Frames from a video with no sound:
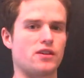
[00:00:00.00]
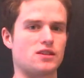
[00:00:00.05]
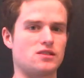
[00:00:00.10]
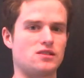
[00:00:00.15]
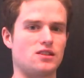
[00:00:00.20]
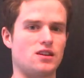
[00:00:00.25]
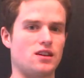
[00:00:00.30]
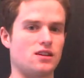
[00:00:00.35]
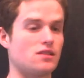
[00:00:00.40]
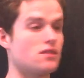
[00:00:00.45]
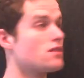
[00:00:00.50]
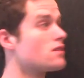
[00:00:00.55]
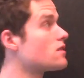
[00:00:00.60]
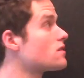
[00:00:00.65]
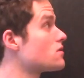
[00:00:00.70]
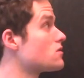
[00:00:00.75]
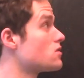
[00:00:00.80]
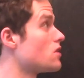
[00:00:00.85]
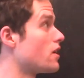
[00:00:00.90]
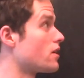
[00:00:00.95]
x naught
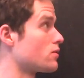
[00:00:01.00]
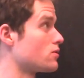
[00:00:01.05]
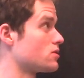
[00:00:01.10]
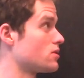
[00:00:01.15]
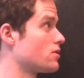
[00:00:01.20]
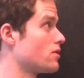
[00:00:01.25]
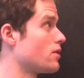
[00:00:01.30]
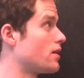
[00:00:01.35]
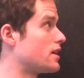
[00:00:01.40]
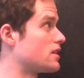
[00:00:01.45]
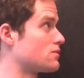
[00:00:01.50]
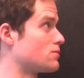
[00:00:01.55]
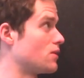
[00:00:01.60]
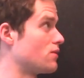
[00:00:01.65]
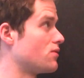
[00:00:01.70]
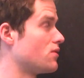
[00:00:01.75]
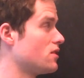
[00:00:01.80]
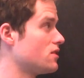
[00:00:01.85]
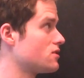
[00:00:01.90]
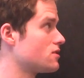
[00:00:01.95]
does not equal 0 has to
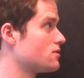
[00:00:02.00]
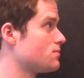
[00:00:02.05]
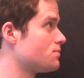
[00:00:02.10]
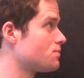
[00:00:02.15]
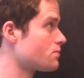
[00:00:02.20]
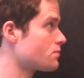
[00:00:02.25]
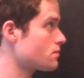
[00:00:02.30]
be false.